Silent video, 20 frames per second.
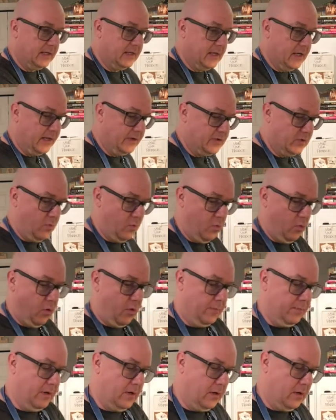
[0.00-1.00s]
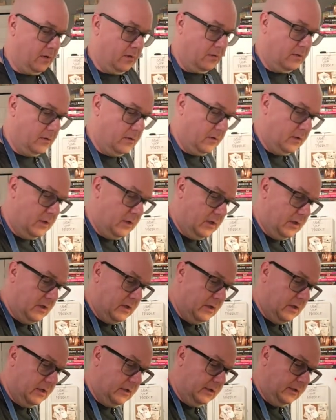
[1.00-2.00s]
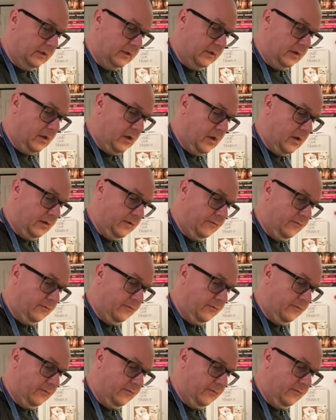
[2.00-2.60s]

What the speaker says: nice and warm here. A little olive